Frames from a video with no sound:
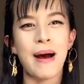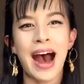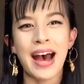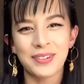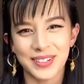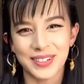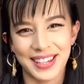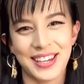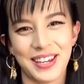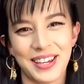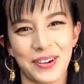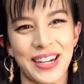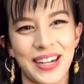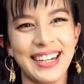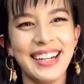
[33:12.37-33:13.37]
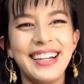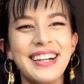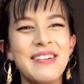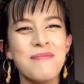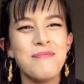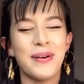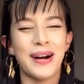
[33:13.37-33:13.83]
battled a Kirin,
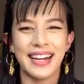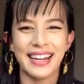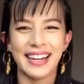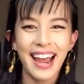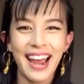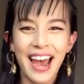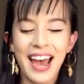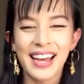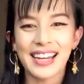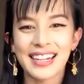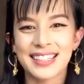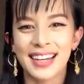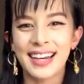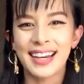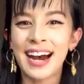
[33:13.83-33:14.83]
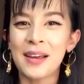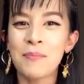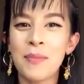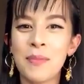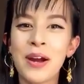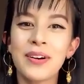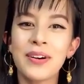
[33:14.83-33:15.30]
but it's a
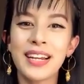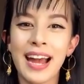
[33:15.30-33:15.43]
chimeric